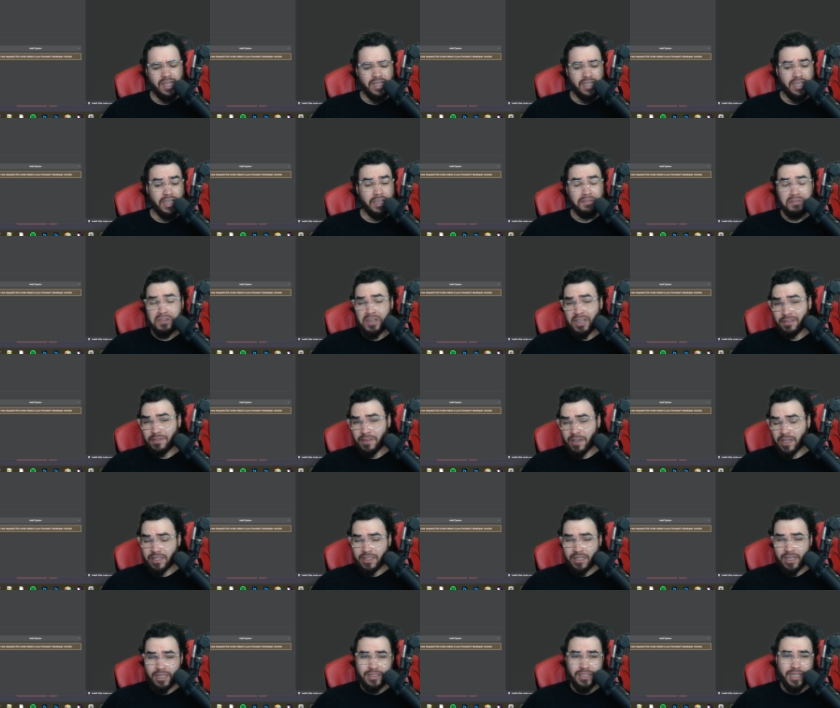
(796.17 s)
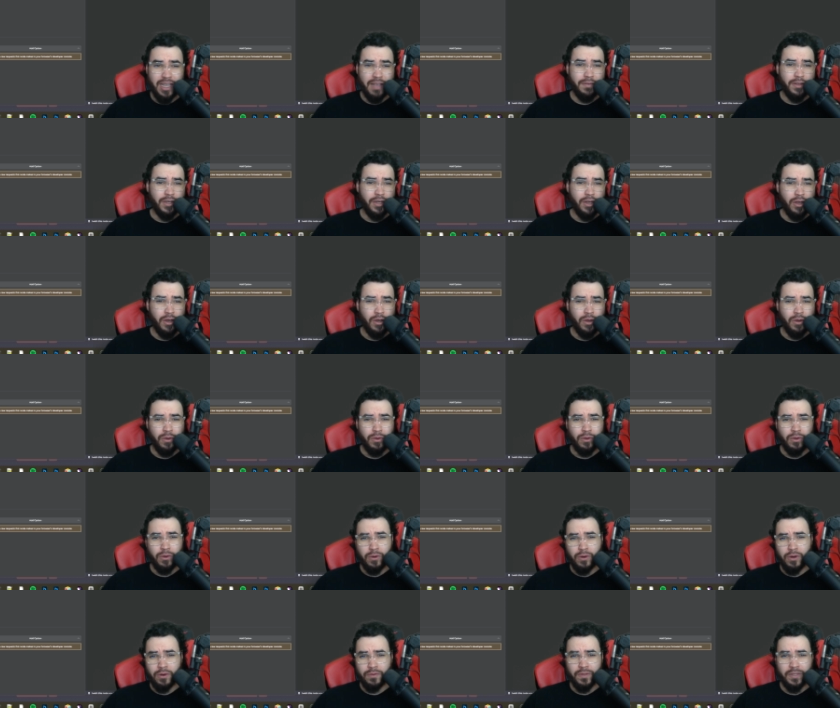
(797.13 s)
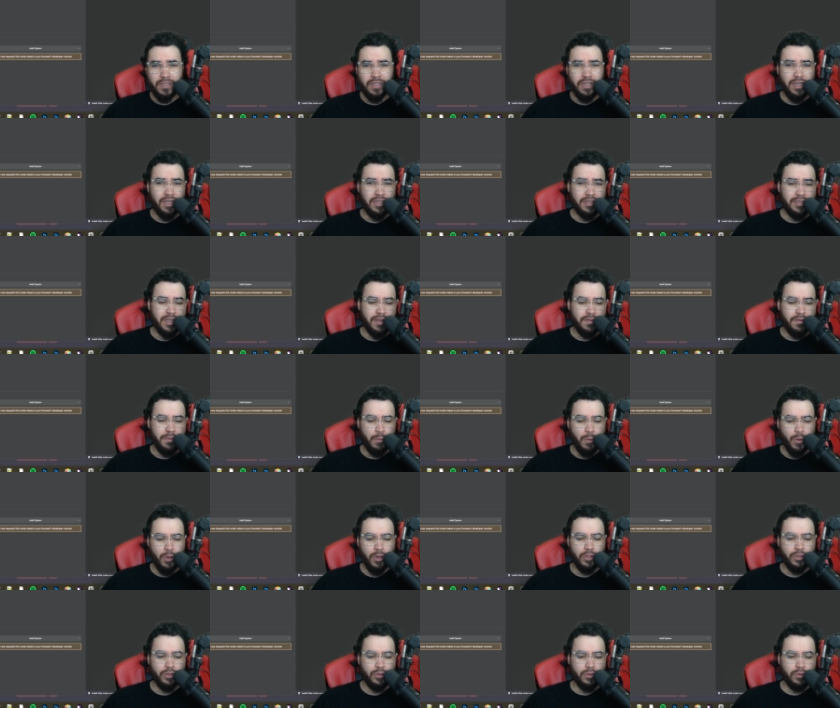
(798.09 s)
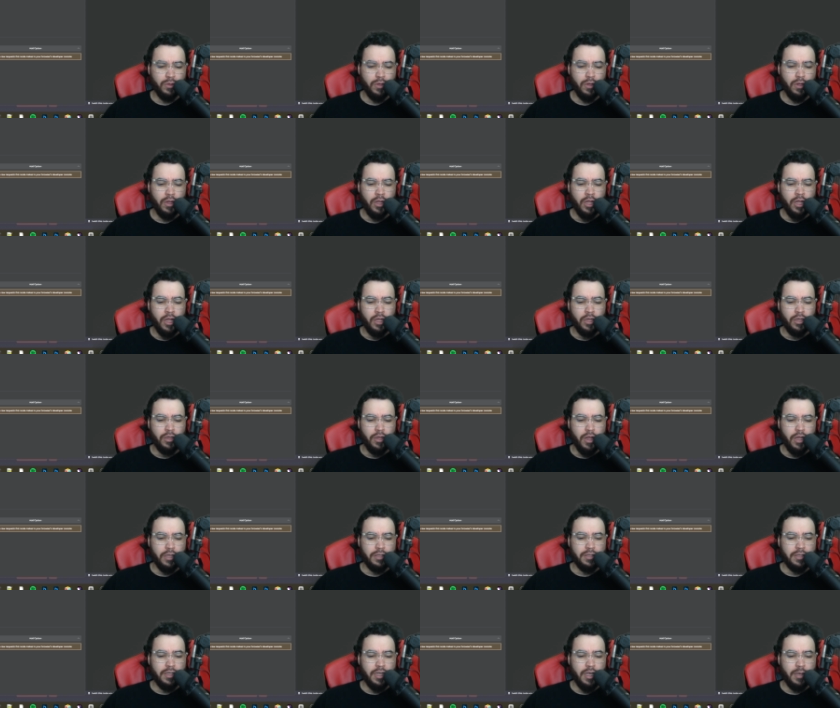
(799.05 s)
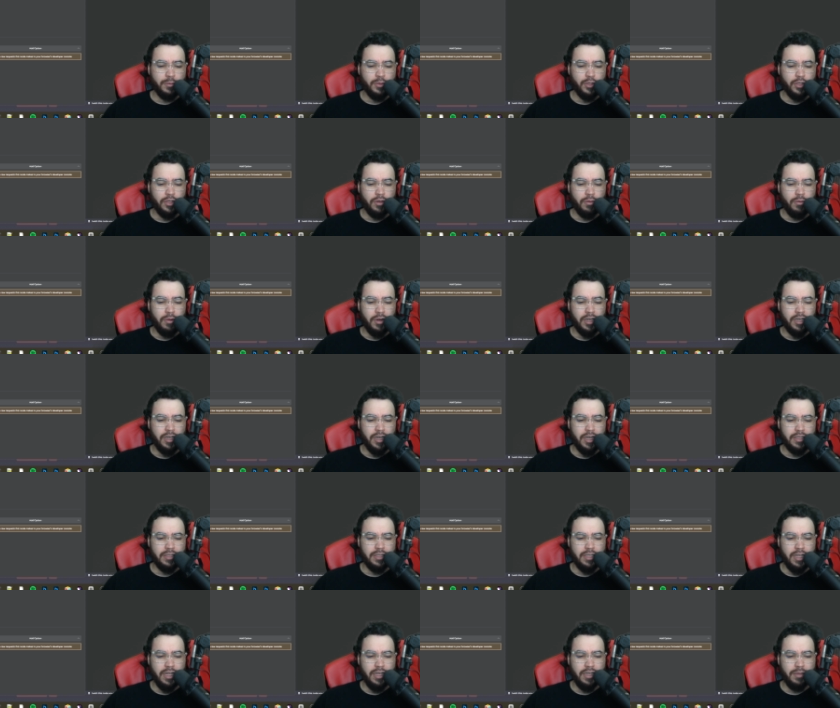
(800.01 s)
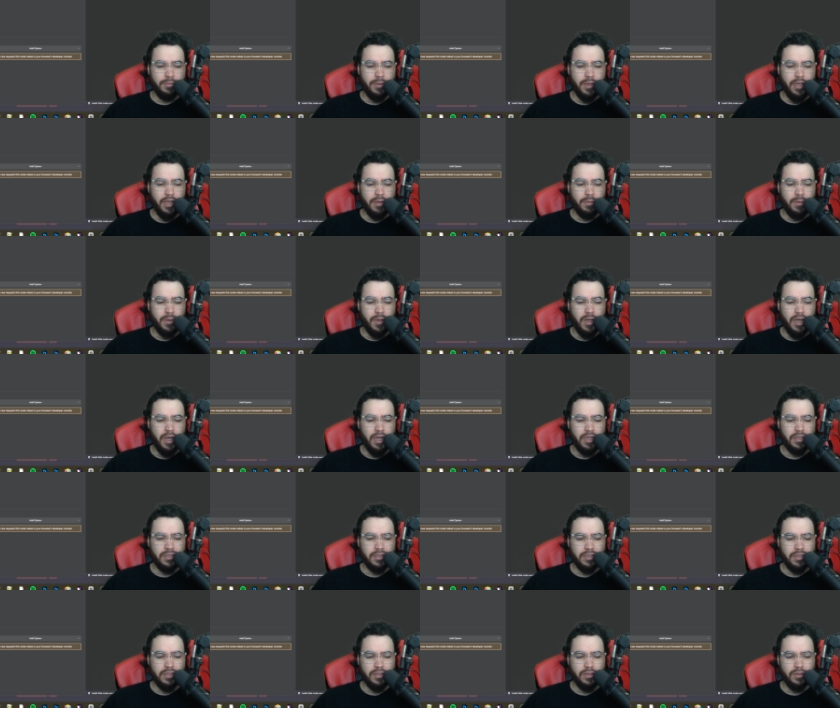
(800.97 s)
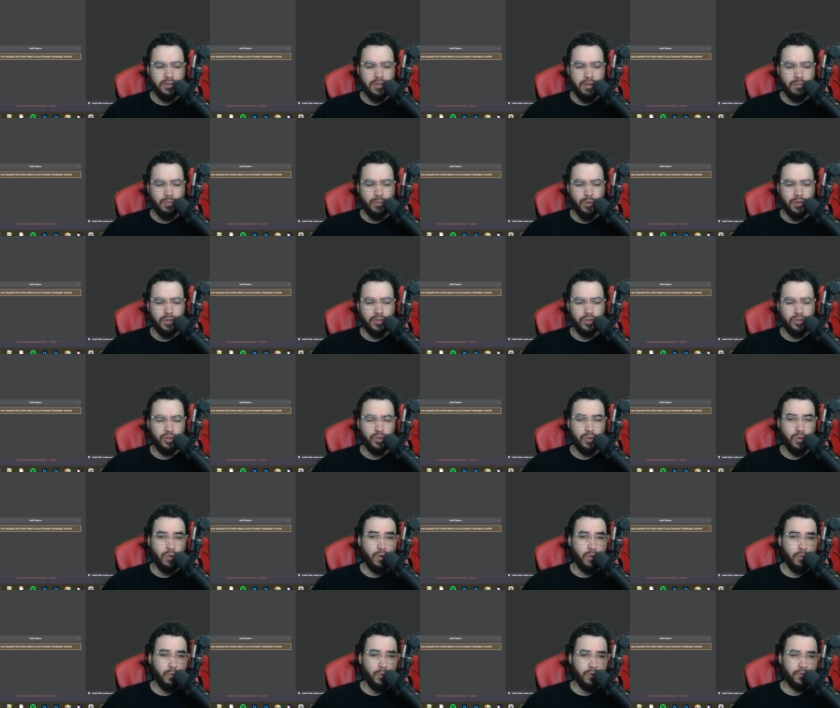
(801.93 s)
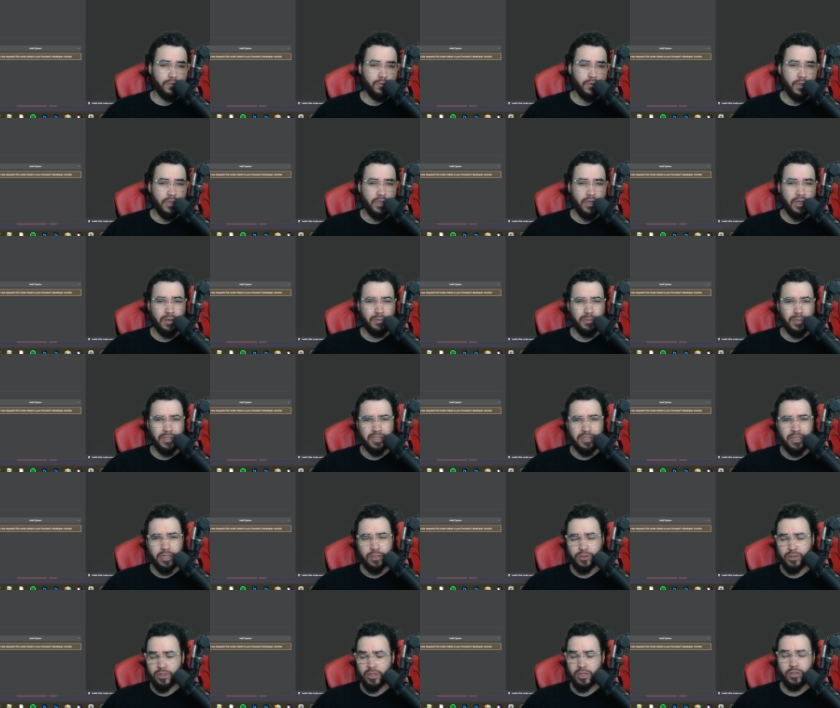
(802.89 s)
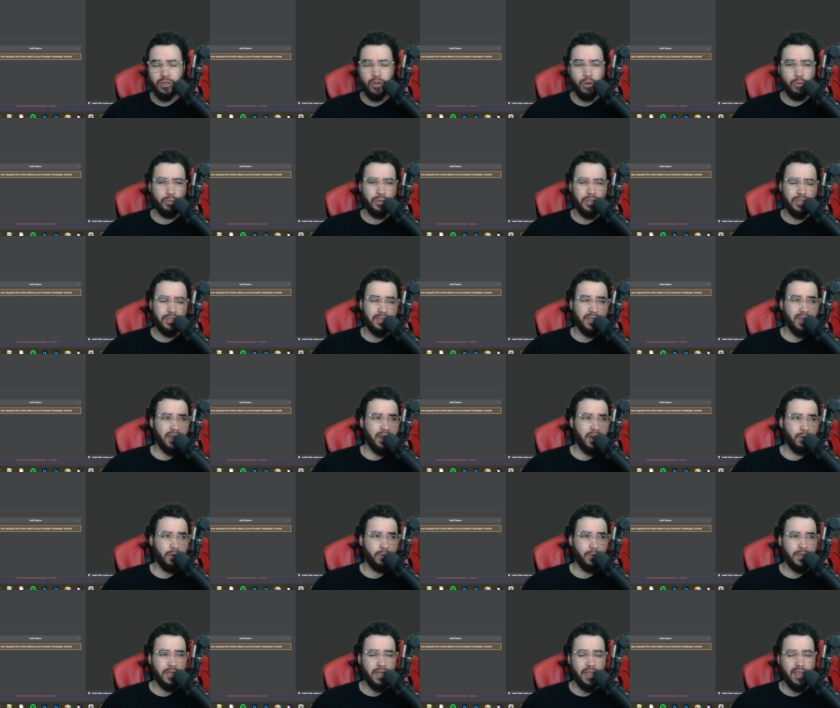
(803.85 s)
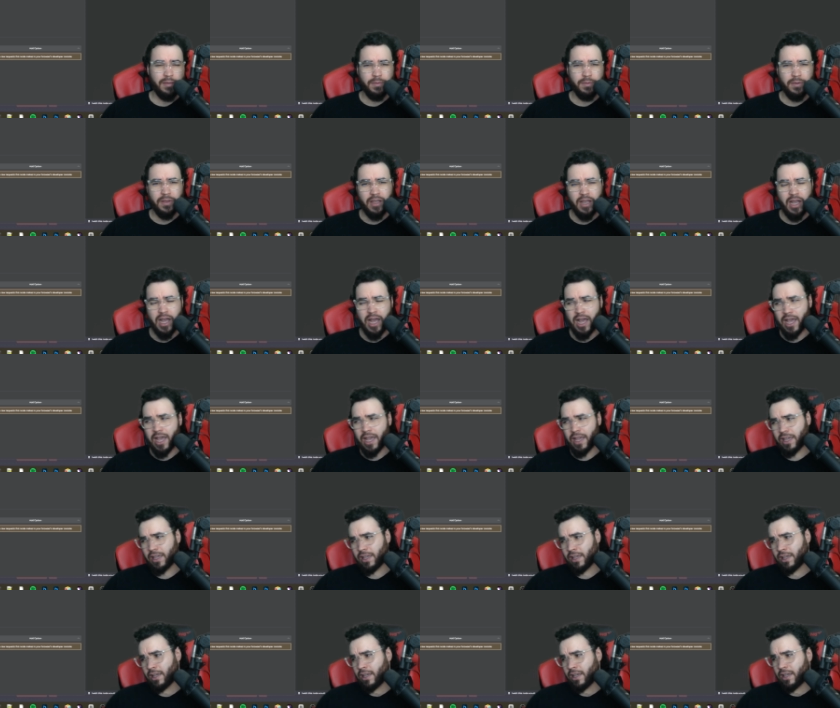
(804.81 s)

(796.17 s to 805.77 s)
Even if it does have a node or if it does have a module, lots of times you're going to want to connect to A P I just because you have more control, more freedom, et cetera. Don't be scared with the A P I.